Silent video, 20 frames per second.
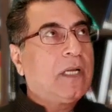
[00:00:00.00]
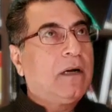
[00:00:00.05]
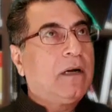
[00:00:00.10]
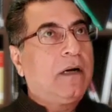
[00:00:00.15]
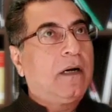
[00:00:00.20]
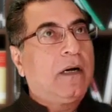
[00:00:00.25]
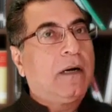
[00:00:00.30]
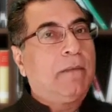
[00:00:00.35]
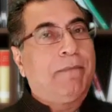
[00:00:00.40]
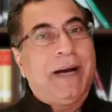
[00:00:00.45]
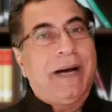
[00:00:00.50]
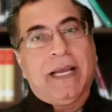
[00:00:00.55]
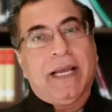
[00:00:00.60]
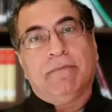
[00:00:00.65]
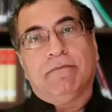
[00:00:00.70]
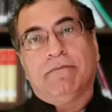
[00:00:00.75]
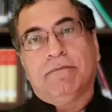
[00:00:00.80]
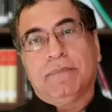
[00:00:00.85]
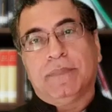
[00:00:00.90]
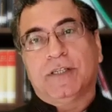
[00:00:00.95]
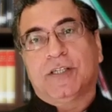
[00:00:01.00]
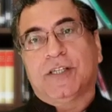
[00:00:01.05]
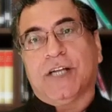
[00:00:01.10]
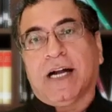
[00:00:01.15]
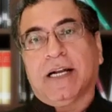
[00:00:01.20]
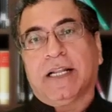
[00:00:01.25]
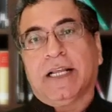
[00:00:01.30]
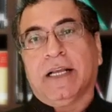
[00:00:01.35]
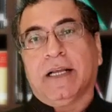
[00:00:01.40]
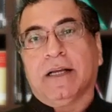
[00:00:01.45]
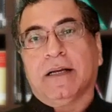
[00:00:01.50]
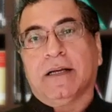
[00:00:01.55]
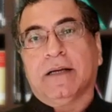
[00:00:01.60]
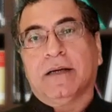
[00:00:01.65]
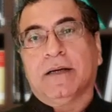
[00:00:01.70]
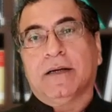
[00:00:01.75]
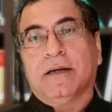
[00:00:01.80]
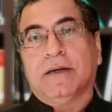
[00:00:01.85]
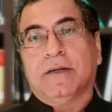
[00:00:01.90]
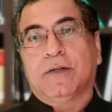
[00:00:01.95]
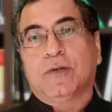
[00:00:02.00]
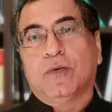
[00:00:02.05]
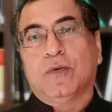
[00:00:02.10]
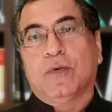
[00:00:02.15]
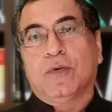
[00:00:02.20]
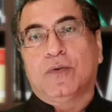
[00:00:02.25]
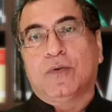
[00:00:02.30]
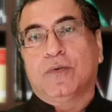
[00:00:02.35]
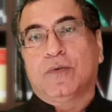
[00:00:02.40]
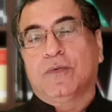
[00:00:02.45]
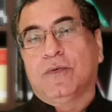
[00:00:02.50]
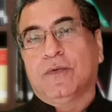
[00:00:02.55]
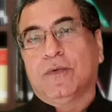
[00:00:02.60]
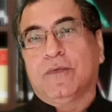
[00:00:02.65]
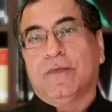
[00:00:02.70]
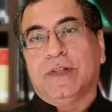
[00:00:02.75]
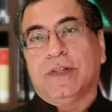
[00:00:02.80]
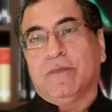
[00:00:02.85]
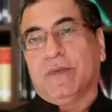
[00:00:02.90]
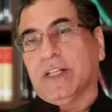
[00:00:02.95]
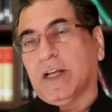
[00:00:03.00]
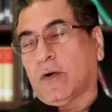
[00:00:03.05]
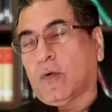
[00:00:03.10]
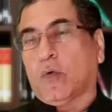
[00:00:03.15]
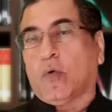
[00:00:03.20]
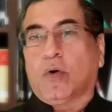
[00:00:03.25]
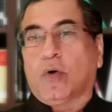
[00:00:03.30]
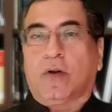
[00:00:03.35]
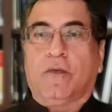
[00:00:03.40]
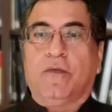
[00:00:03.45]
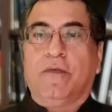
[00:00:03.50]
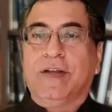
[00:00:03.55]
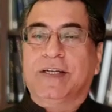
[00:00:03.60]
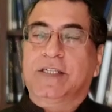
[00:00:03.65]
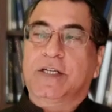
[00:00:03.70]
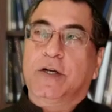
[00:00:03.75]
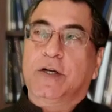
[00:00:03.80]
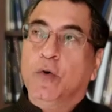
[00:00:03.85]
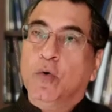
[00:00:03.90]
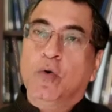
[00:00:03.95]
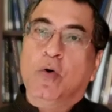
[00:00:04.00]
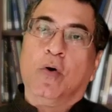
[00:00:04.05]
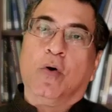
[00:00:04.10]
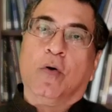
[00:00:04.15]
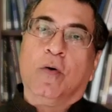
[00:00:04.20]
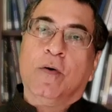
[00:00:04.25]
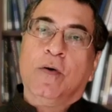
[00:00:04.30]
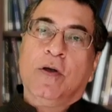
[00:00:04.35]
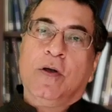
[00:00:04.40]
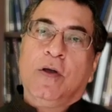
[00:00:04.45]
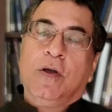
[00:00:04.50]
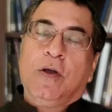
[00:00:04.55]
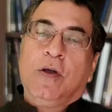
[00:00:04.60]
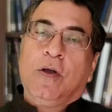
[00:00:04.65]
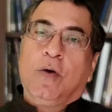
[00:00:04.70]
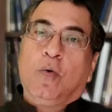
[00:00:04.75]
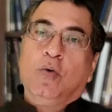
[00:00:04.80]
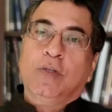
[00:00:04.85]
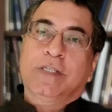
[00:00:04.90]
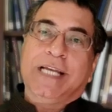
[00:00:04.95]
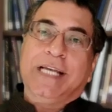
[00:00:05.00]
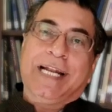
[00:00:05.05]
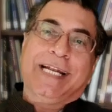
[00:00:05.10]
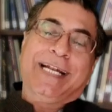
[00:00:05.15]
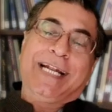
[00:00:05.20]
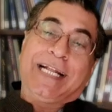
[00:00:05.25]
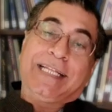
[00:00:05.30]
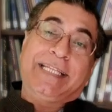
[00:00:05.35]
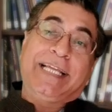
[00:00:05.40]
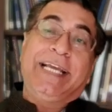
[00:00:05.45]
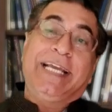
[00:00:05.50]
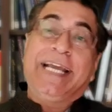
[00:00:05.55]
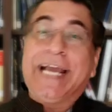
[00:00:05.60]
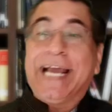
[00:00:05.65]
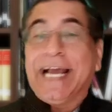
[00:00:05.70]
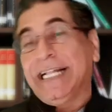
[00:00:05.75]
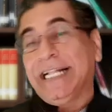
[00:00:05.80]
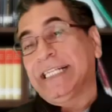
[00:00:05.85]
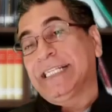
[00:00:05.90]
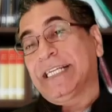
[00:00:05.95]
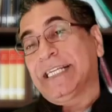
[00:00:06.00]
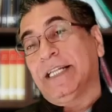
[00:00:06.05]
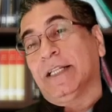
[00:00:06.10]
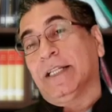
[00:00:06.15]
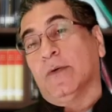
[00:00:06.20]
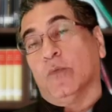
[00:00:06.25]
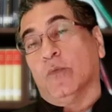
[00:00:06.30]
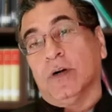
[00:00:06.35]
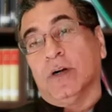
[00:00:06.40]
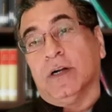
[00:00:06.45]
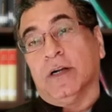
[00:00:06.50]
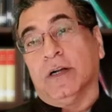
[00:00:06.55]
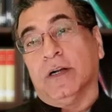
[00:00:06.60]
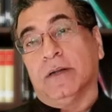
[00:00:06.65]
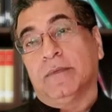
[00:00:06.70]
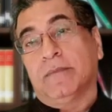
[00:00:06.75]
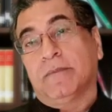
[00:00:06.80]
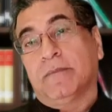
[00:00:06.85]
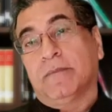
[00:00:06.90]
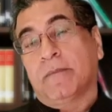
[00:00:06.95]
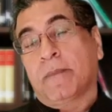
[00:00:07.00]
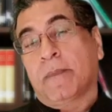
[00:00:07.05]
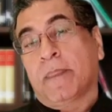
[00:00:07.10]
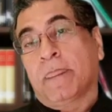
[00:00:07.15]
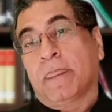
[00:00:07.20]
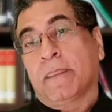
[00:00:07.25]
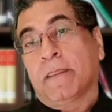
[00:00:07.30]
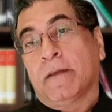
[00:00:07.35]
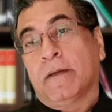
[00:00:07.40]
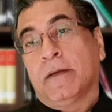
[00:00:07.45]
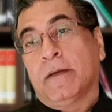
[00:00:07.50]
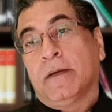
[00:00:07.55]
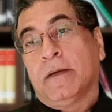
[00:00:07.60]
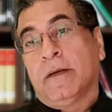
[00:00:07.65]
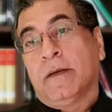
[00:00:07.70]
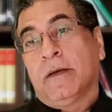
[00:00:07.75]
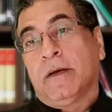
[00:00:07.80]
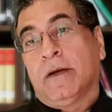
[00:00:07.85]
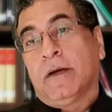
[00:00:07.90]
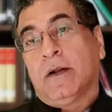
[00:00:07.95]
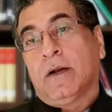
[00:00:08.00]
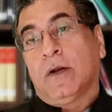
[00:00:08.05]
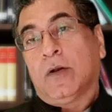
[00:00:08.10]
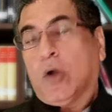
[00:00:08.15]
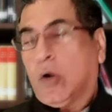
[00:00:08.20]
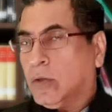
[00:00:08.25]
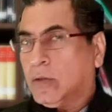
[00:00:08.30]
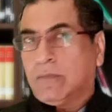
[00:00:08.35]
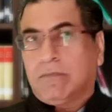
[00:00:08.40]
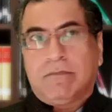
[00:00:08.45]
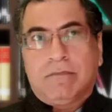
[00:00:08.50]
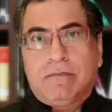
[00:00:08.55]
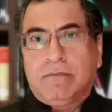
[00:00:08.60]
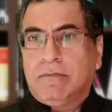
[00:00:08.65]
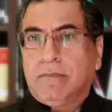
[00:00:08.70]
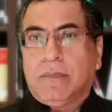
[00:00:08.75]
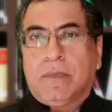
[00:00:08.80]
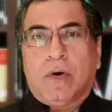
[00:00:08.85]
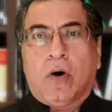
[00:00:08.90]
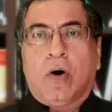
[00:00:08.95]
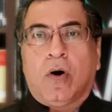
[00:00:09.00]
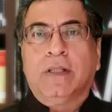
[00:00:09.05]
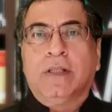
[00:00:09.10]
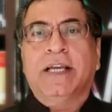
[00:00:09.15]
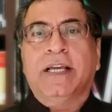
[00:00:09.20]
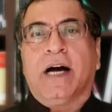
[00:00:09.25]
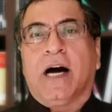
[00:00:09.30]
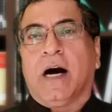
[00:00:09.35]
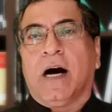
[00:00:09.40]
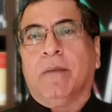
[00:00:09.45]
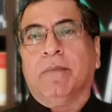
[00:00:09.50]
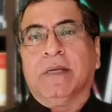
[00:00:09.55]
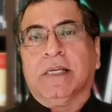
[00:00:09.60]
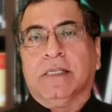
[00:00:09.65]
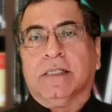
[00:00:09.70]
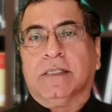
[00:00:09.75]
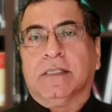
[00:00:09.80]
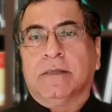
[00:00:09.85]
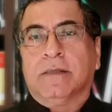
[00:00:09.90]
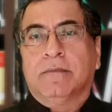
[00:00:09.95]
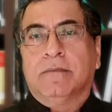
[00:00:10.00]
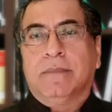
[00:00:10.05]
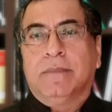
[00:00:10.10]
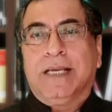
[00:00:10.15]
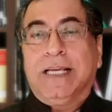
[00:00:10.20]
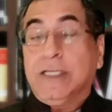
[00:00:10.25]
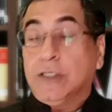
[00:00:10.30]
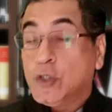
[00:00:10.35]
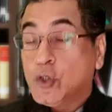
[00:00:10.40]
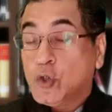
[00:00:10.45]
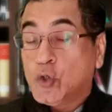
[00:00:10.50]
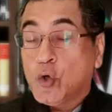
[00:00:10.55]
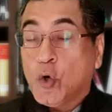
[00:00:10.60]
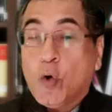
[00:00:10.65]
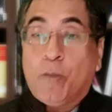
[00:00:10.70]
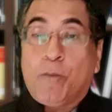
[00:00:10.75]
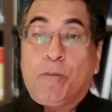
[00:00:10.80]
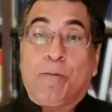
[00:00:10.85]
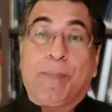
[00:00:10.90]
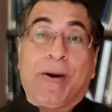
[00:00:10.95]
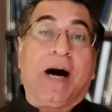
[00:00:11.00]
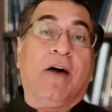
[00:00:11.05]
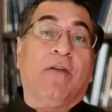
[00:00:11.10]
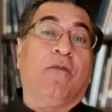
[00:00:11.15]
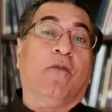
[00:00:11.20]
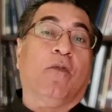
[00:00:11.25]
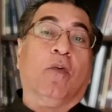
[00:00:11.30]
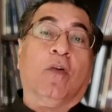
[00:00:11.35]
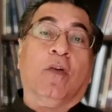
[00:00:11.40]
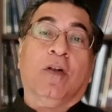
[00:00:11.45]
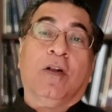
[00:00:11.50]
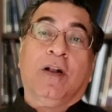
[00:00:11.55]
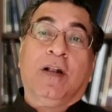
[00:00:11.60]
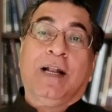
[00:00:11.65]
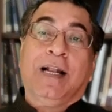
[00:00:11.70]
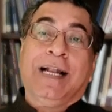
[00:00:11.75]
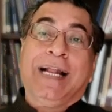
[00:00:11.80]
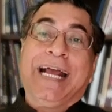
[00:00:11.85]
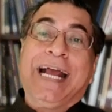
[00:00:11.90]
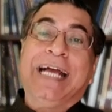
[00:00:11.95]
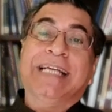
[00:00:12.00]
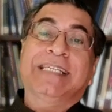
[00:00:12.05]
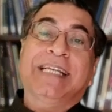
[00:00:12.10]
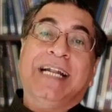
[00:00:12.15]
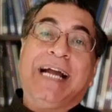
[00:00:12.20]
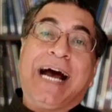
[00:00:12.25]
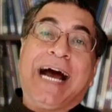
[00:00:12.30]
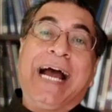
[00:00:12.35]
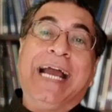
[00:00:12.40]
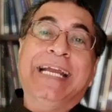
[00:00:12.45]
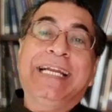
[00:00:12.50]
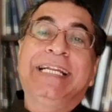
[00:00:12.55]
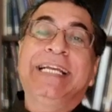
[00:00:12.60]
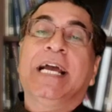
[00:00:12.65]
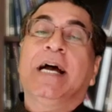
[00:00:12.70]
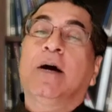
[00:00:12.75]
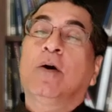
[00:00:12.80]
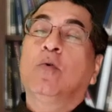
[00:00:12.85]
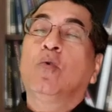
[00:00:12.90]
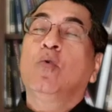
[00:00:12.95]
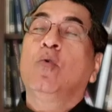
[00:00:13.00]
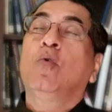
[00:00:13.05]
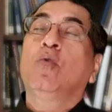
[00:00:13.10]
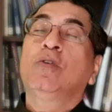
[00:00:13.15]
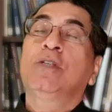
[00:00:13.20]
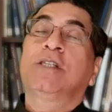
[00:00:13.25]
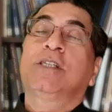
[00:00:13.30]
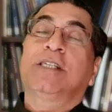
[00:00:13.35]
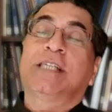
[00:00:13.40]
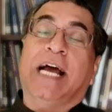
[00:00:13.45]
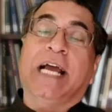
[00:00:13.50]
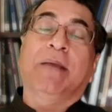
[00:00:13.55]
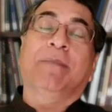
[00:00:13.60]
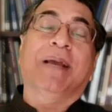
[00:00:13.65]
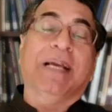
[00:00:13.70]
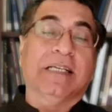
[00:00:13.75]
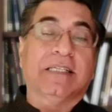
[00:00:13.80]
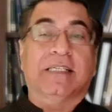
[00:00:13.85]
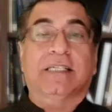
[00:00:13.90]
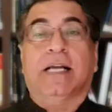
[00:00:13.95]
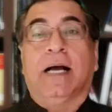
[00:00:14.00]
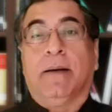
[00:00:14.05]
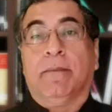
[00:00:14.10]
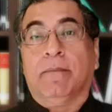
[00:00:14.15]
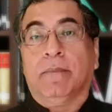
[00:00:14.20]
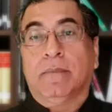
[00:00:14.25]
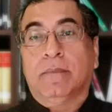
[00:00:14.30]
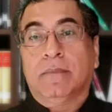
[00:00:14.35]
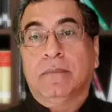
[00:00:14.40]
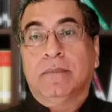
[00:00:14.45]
by starting with a quote of Victor Hugo, who said, "Nothing else in the world, not all the armies, is so powerful as an idea whose time has come."